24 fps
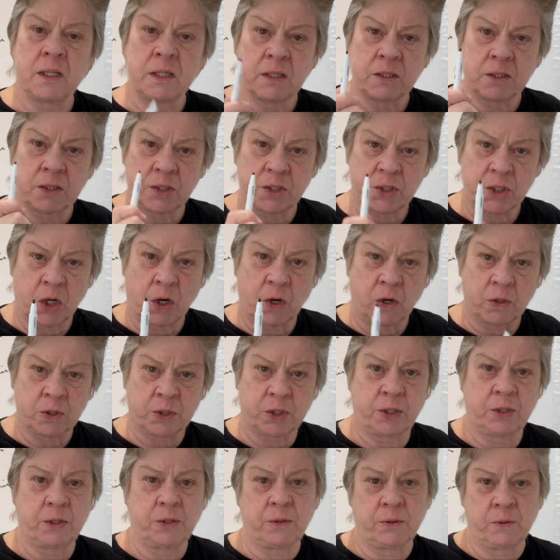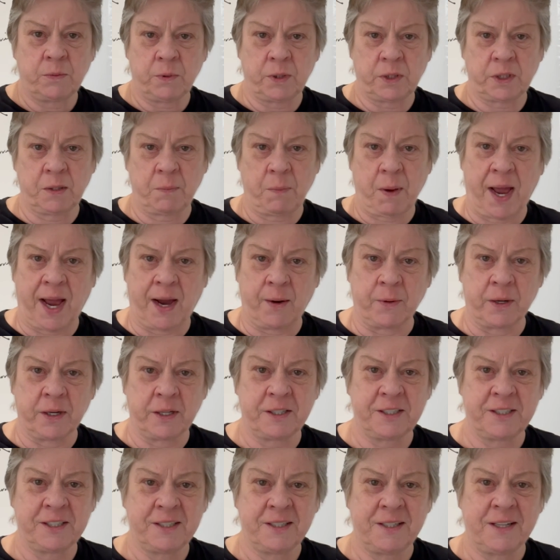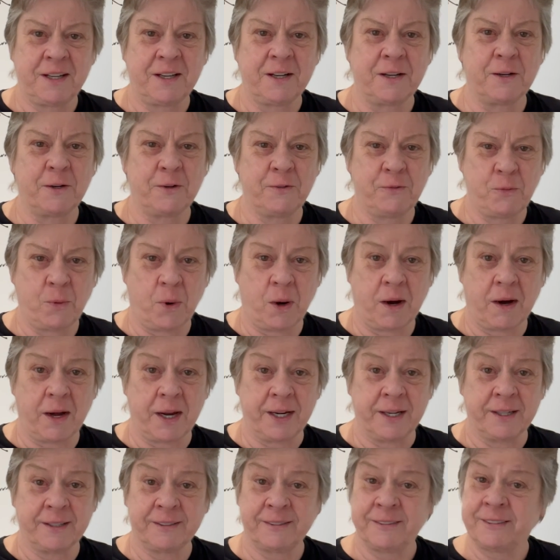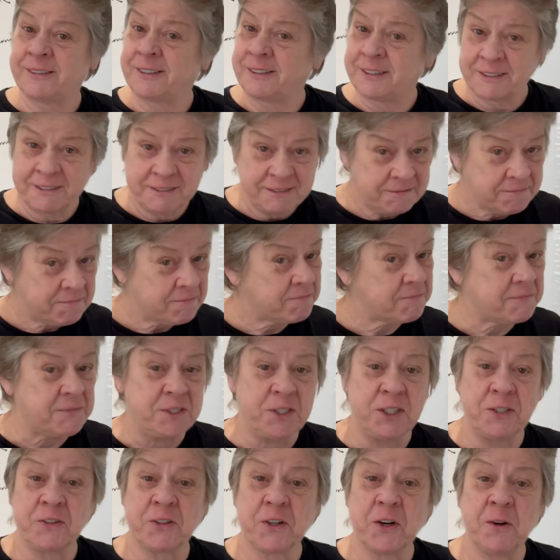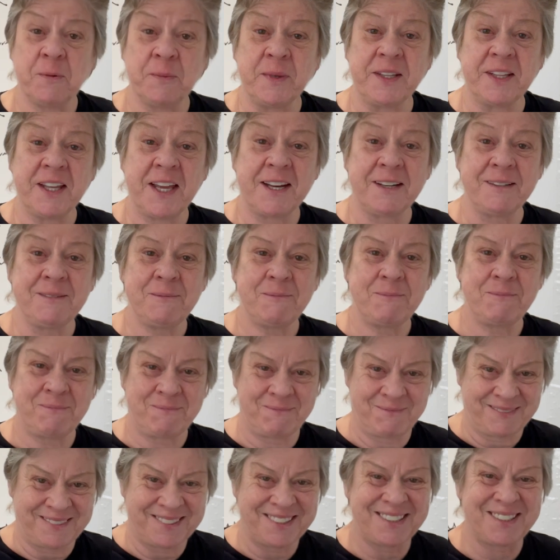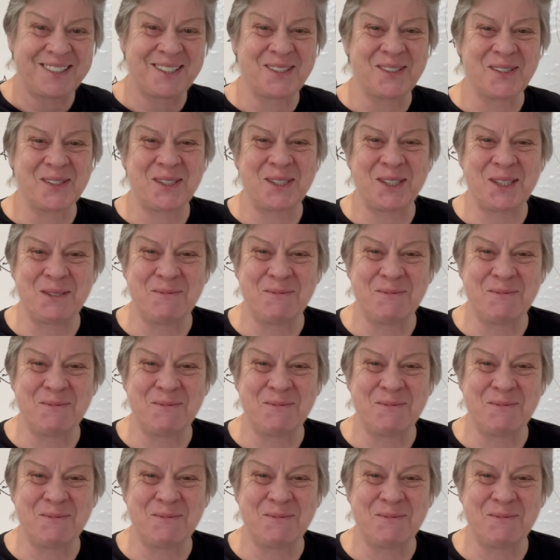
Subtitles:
Start with the power of why. And you've got me then. Talk to you